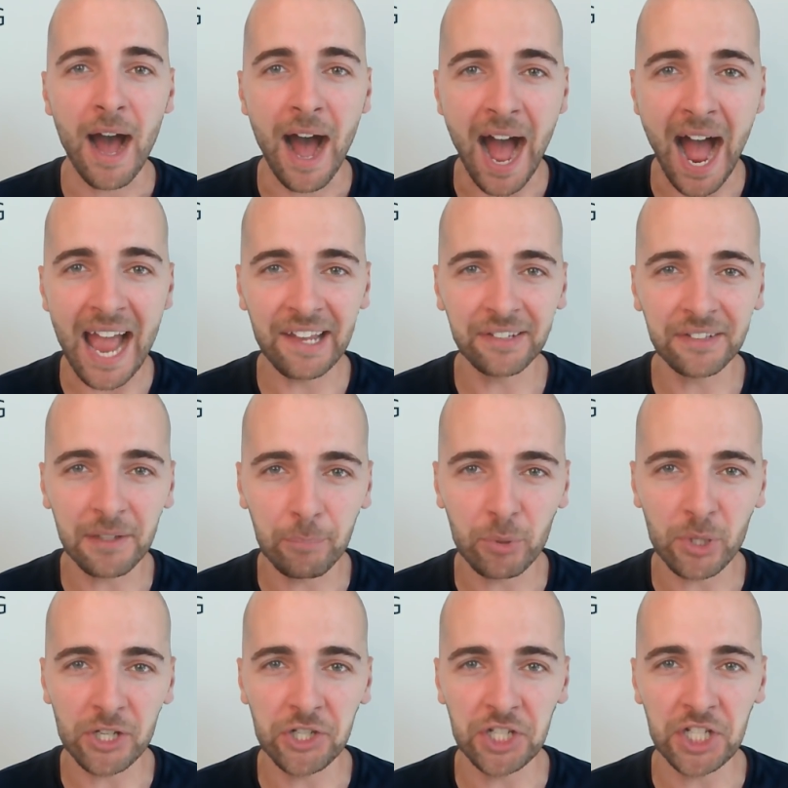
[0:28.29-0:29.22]
highest
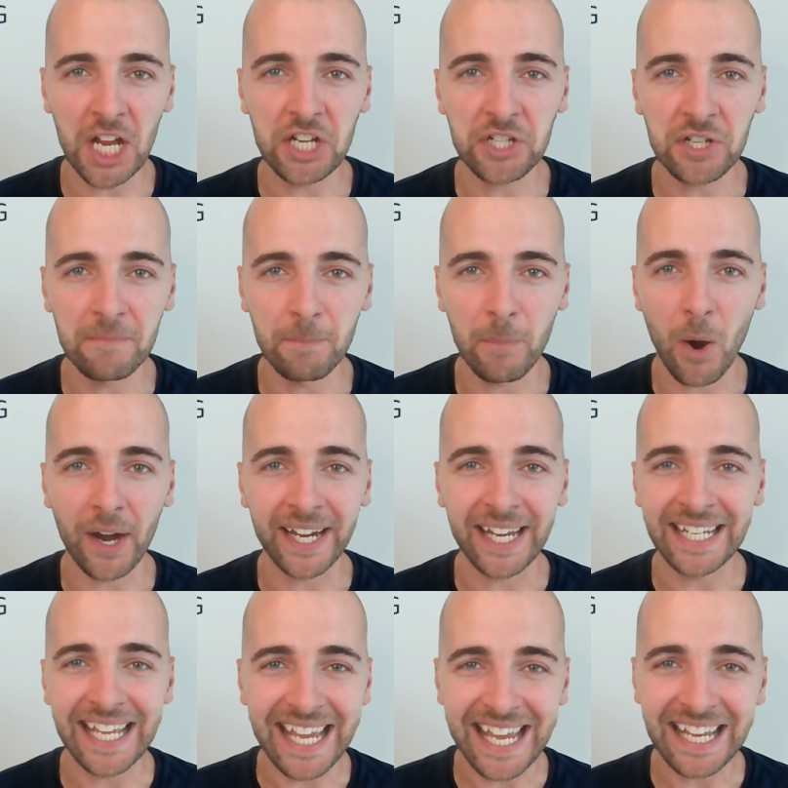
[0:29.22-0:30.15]
appreciation
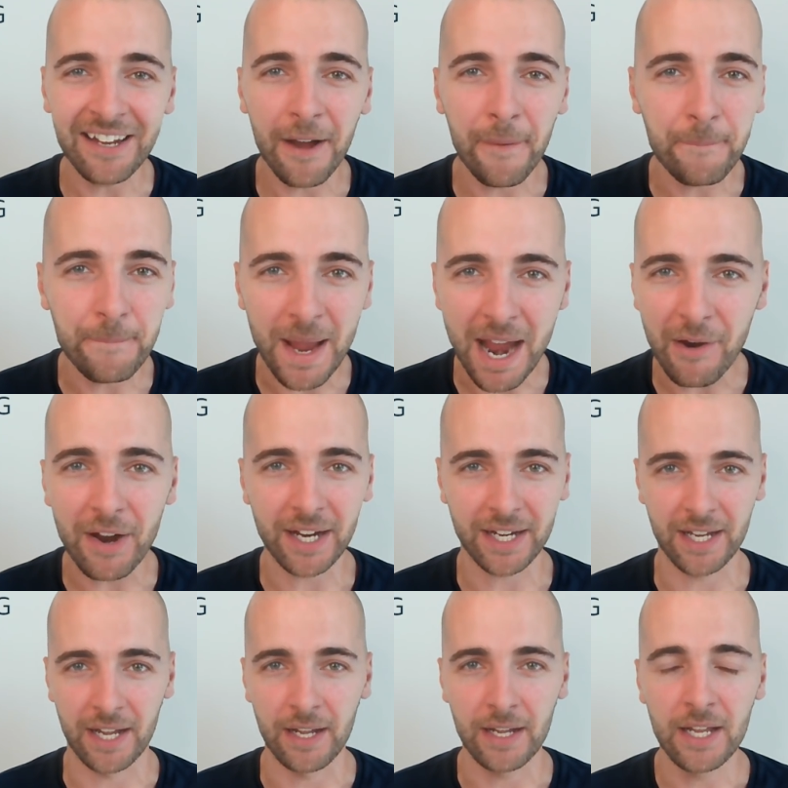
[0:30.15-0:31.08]
market in
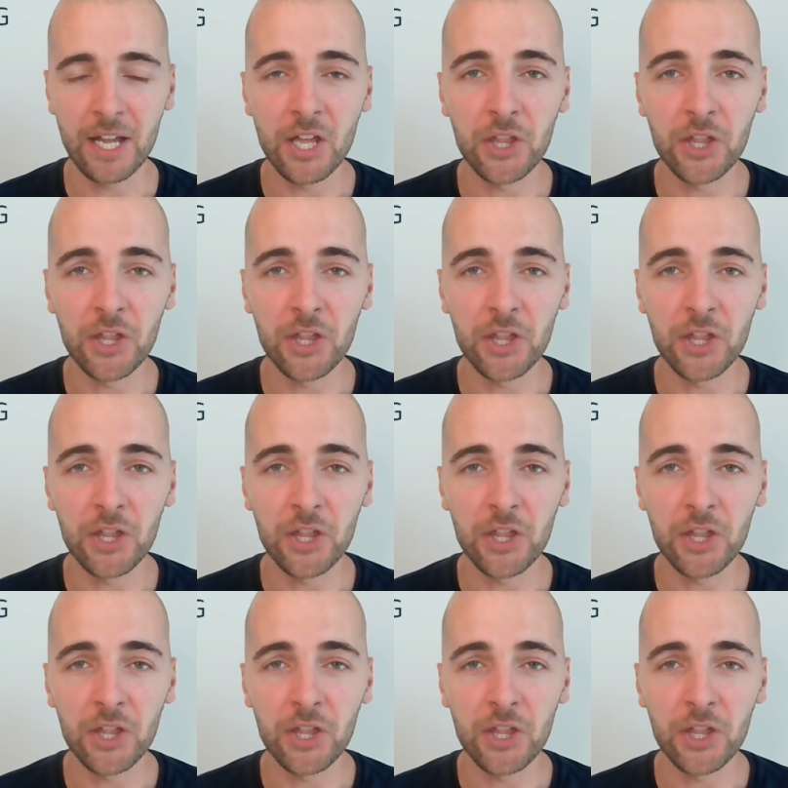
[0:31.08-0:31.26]
America.